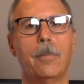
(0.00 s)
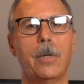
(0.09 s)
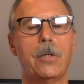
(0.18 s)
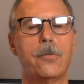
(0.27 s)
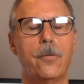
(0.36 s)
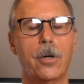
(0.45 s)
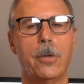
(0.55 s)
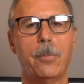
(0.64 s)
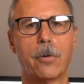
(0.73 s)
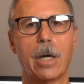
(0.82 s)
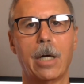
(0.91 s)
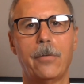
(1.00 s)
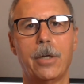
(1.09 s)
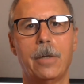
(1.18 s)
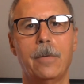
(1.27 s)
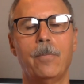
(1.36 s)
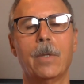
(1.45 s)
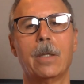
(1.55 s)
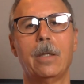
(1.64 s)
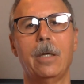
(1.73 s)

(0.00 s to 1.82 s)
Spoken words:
It's very private. The